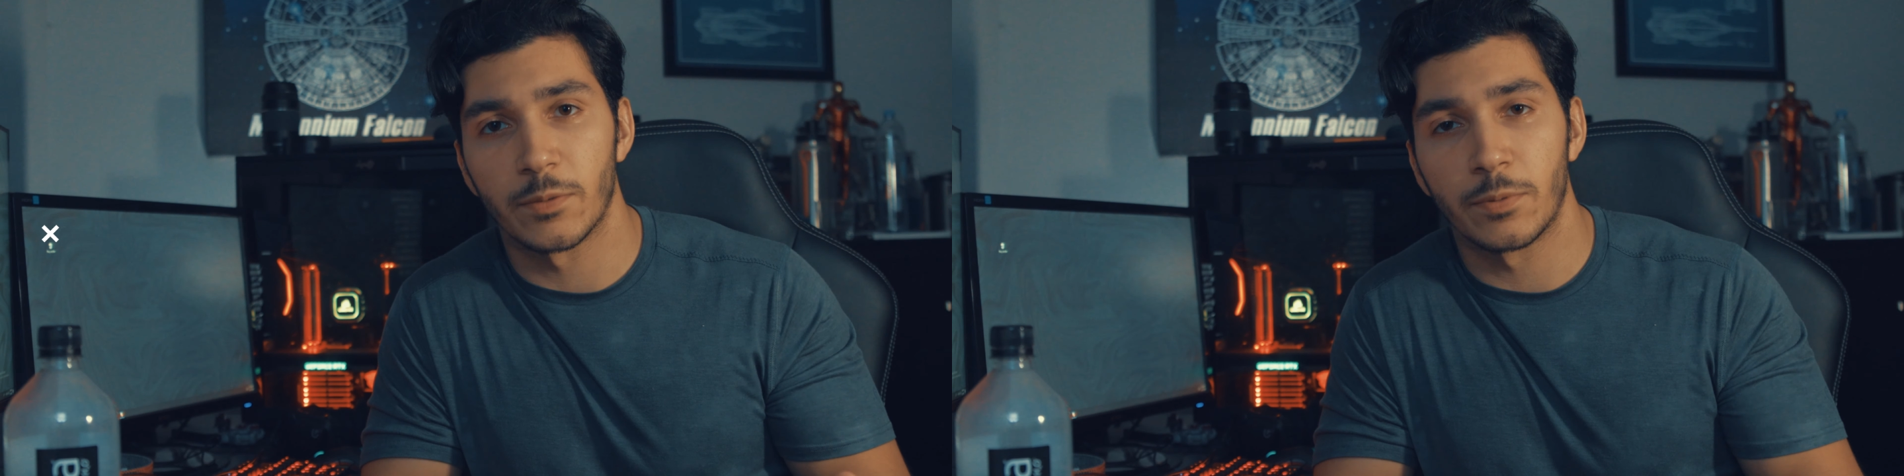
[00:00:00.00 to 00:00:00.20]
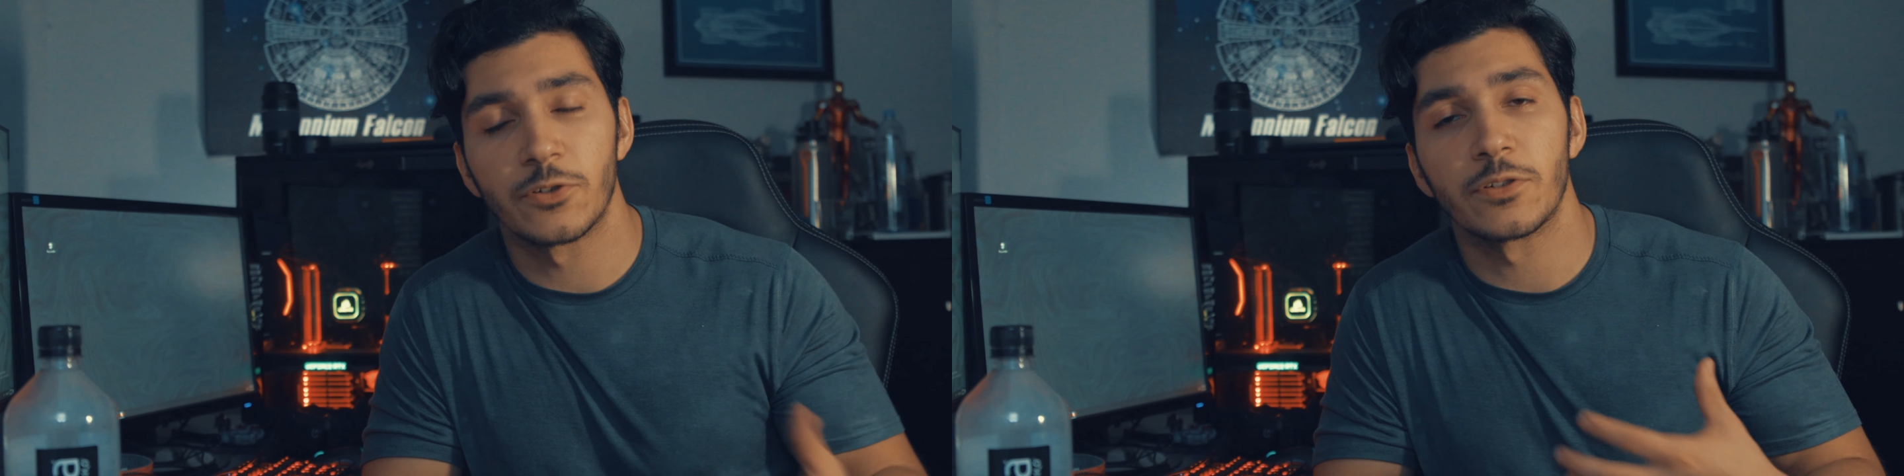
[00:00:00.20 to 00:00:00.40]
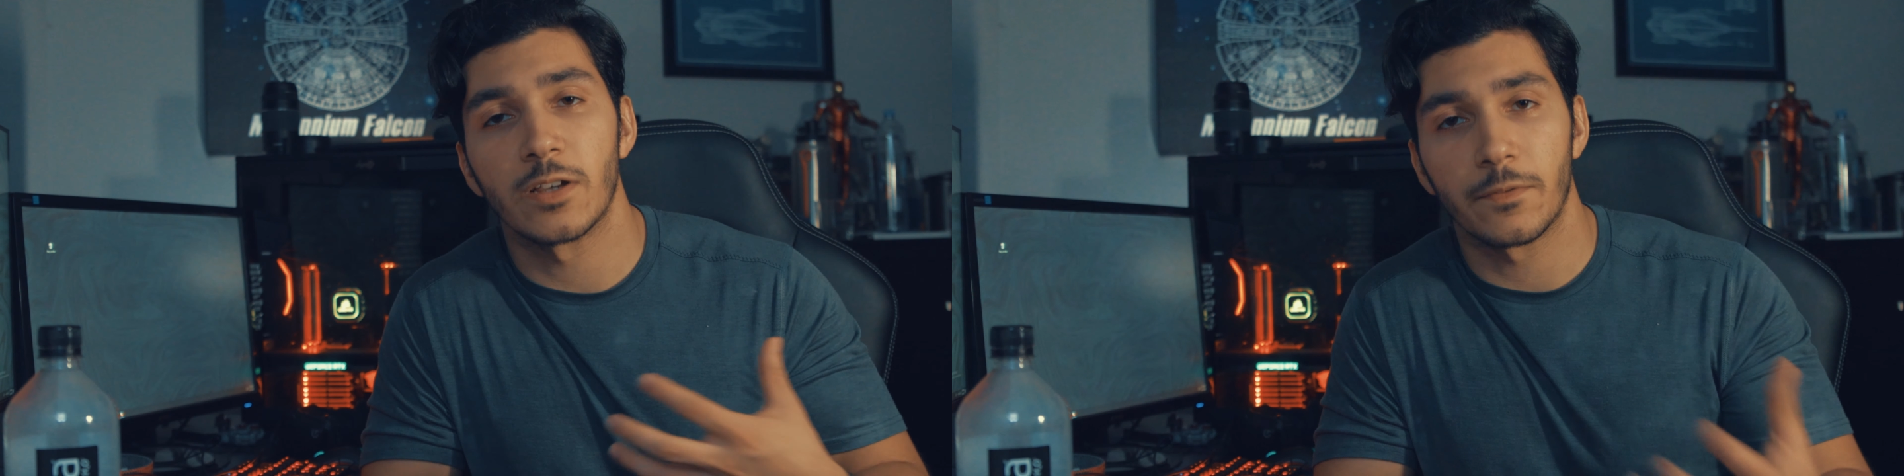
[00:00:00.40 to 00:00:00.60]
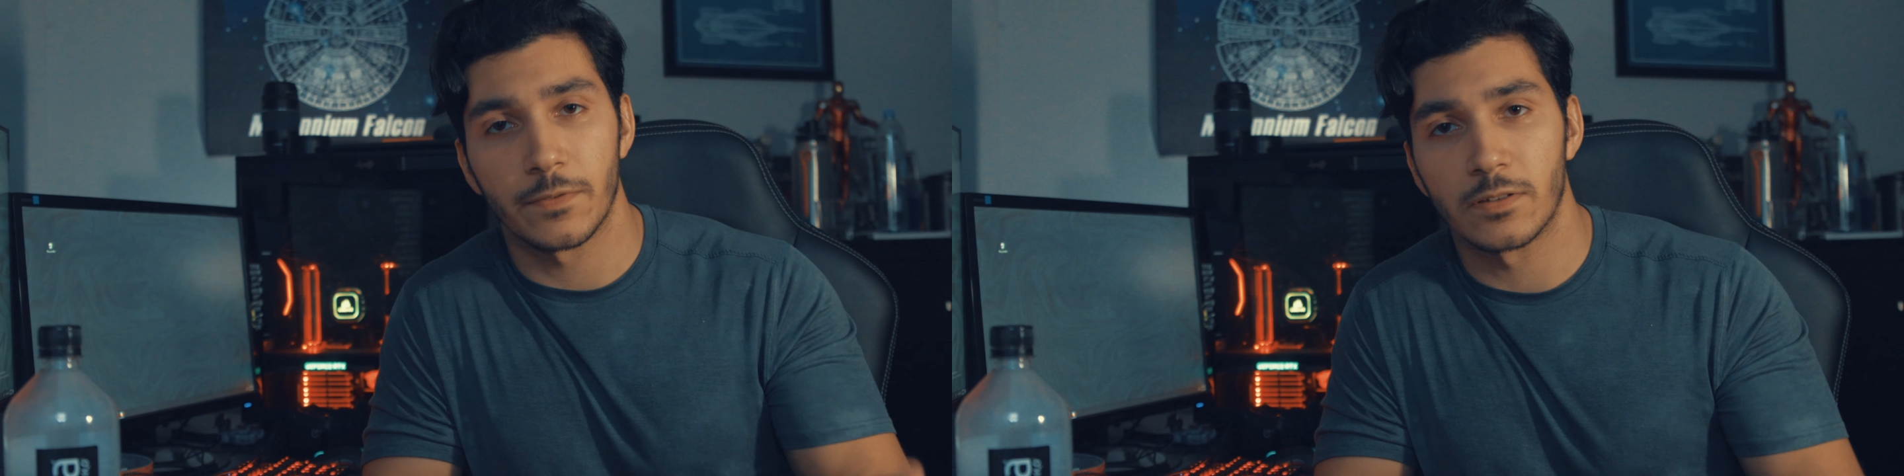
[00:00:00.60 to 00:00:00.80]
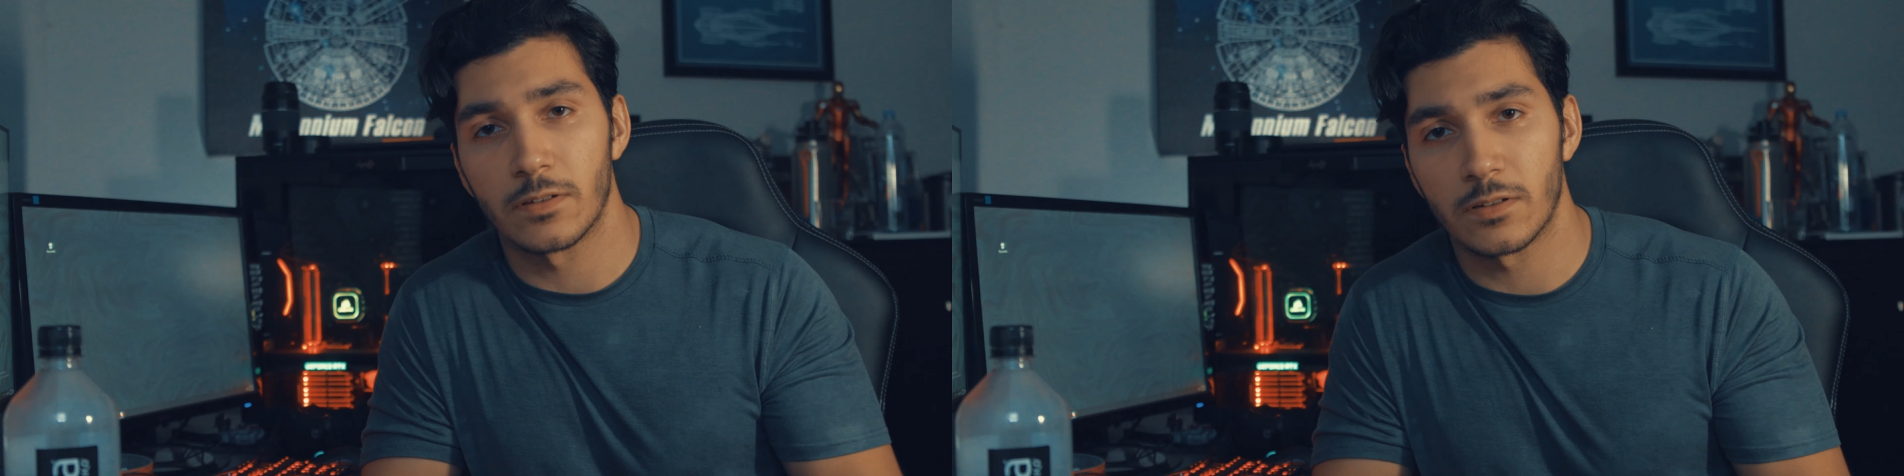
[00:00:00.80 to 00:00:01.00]
to put yourself
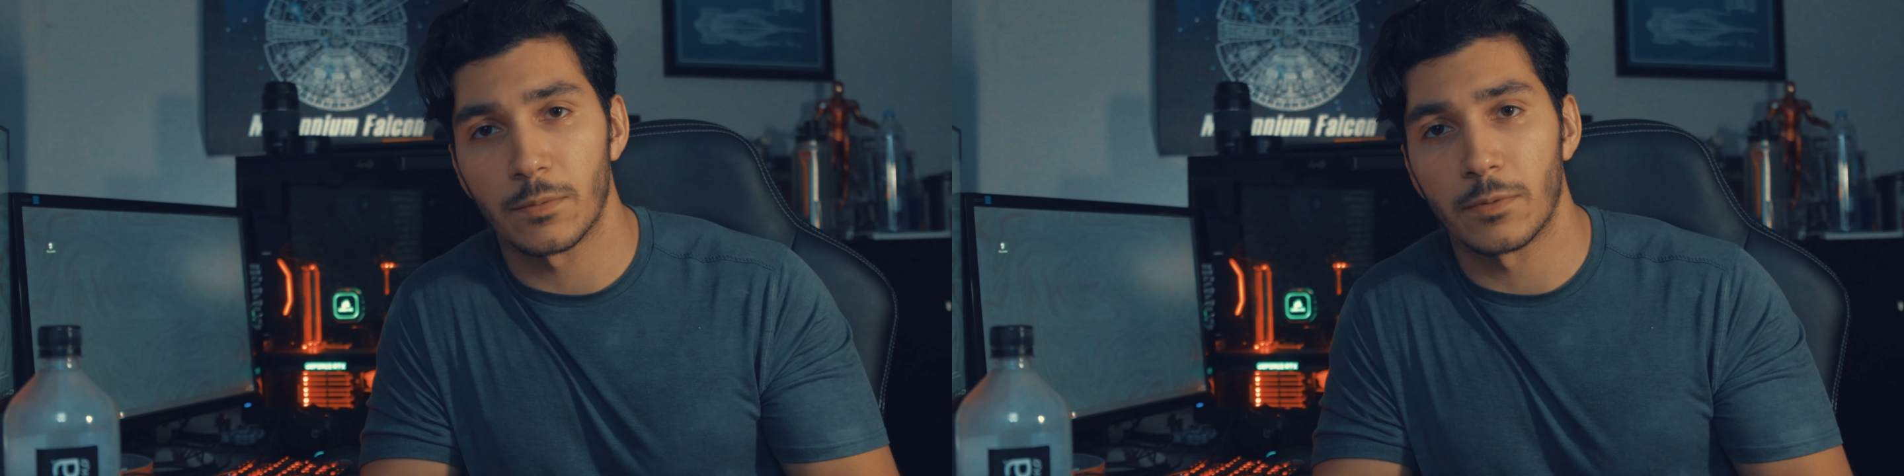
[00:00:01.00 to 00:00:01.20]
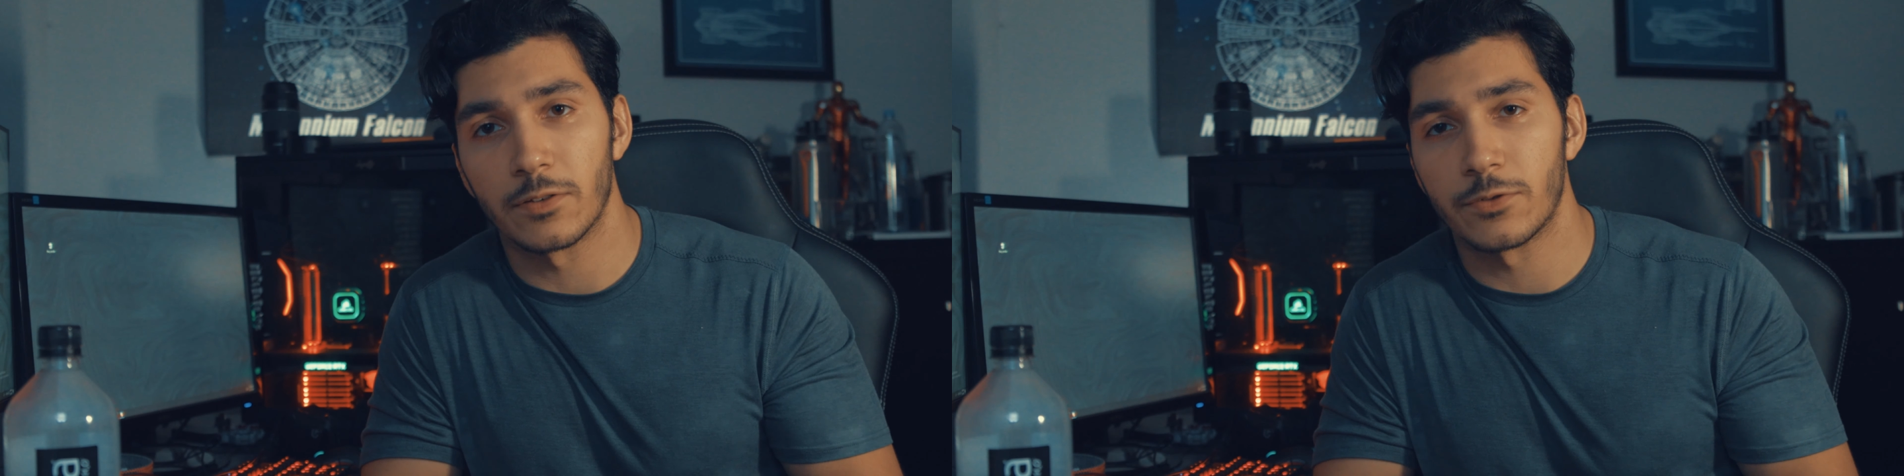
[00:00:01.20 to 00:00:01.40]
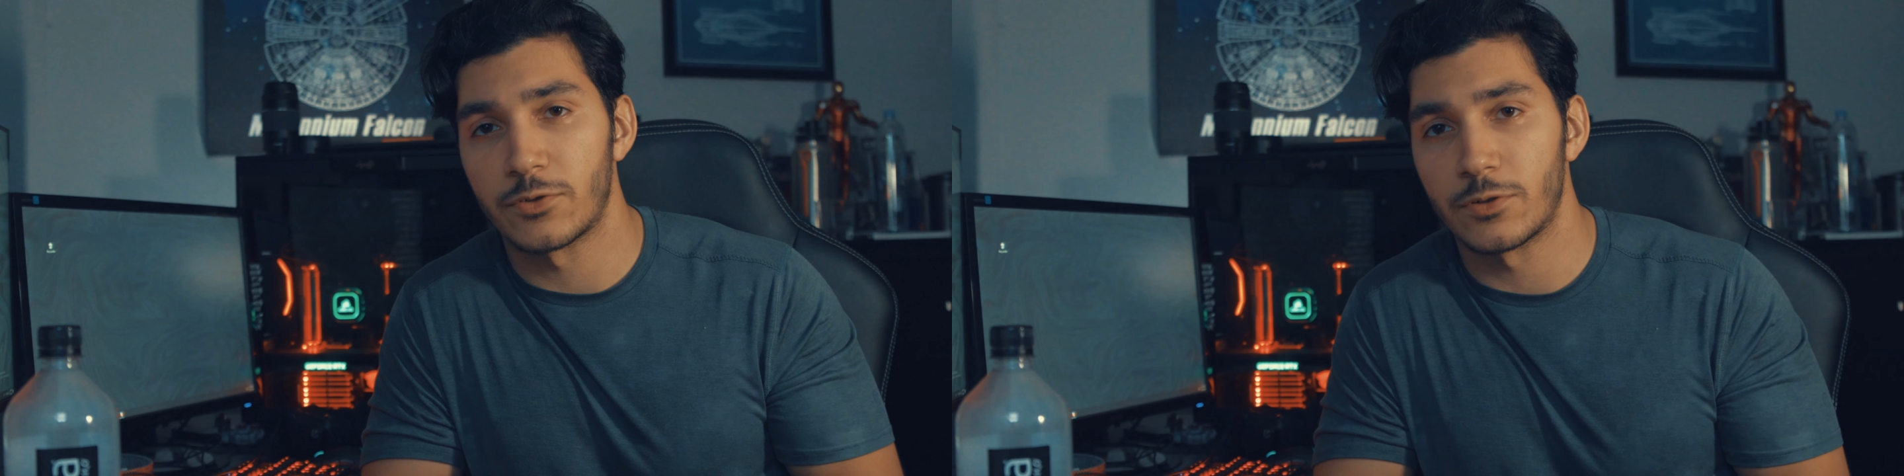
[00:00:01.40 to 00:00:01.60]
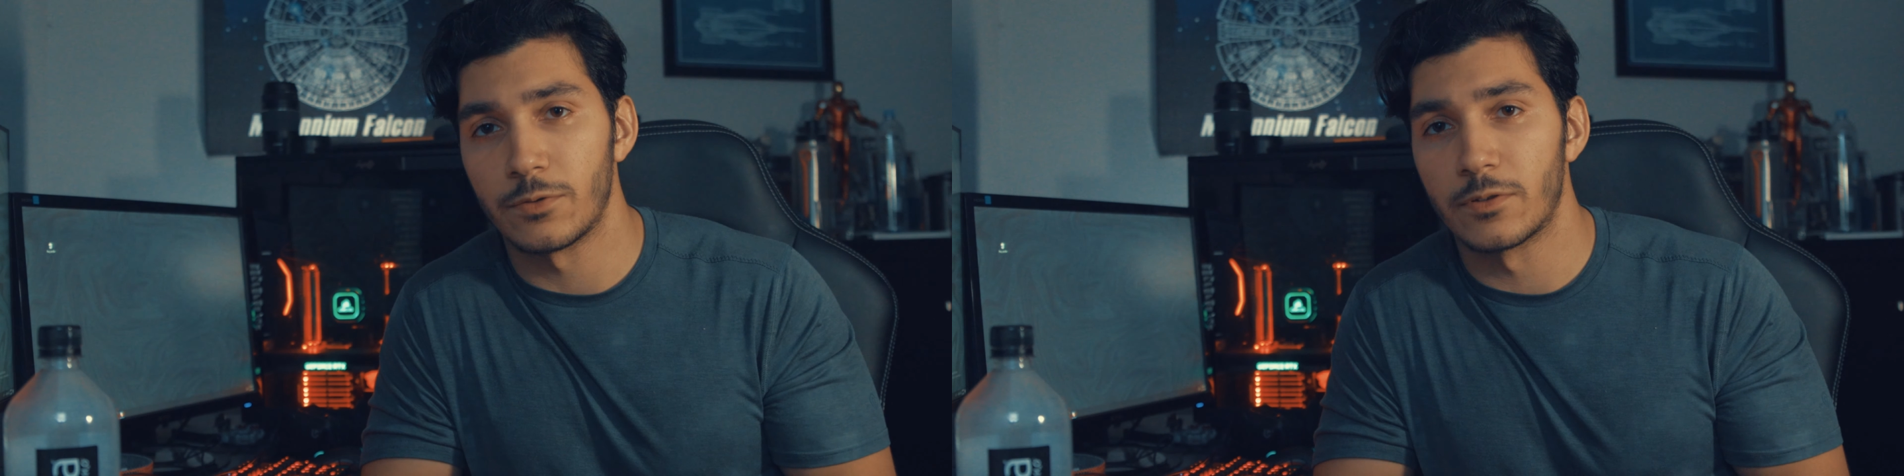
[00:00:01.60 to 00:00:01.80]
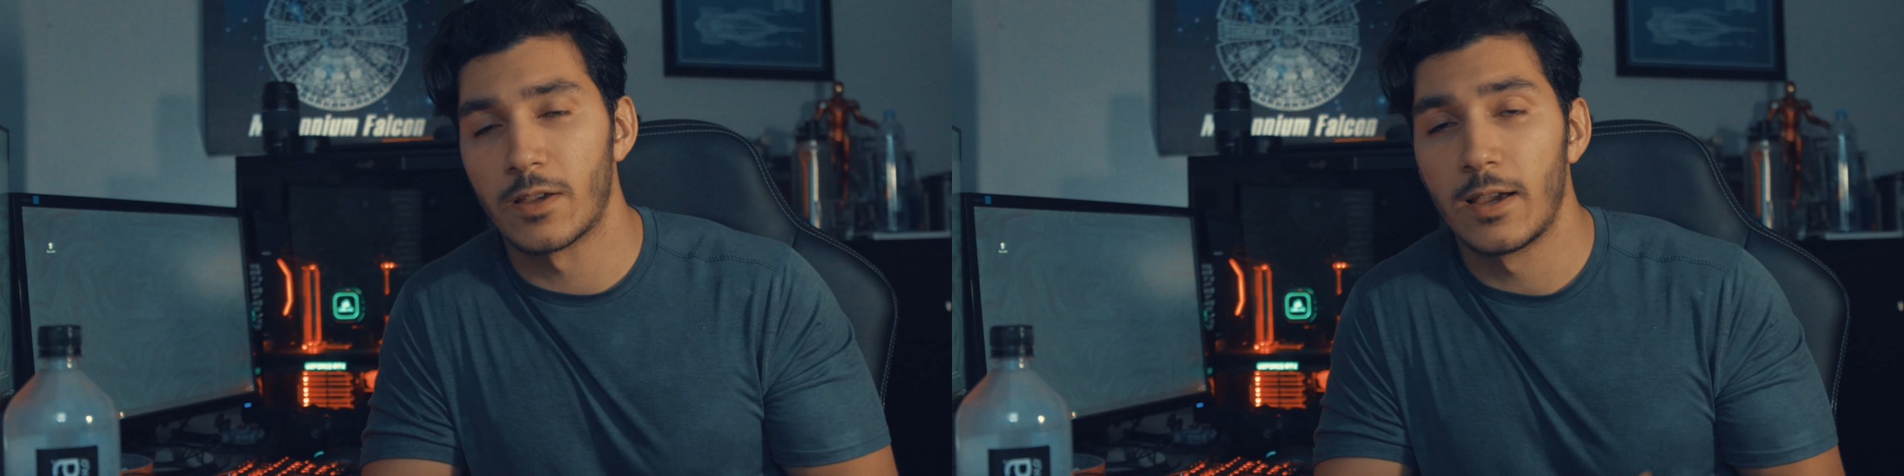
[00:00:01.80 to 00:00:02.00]
into someone else's
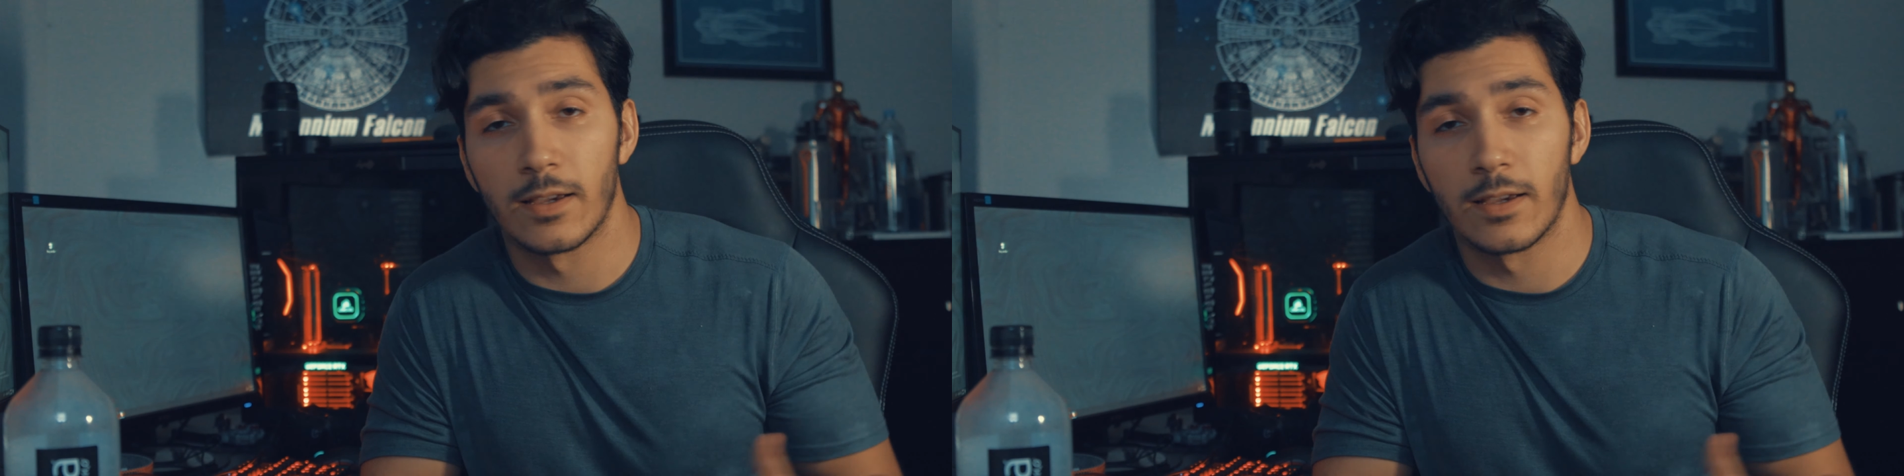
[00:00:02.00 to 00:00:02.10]
shoes.